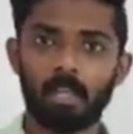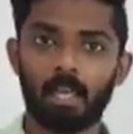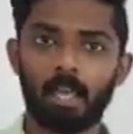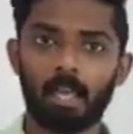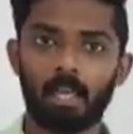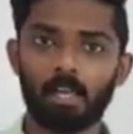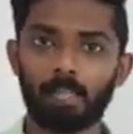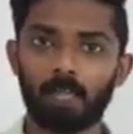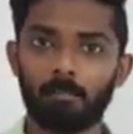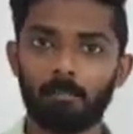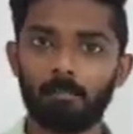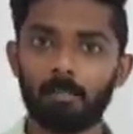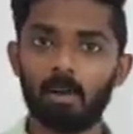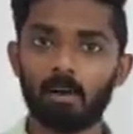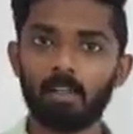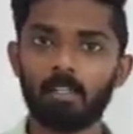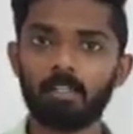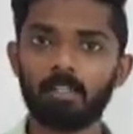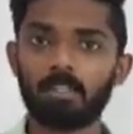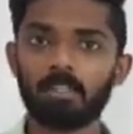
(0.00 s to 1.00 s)
and the
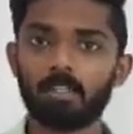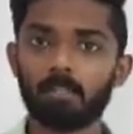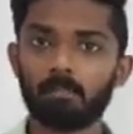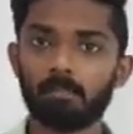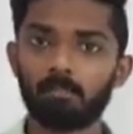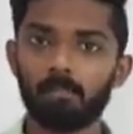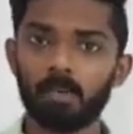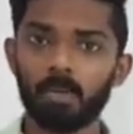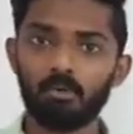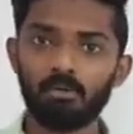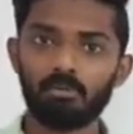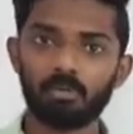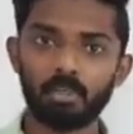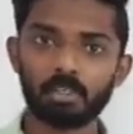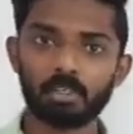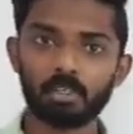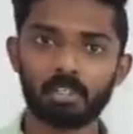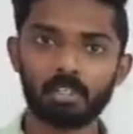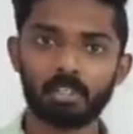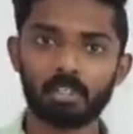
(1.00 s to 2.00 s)
past
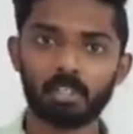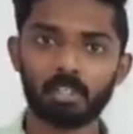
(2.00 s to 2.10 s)
perfect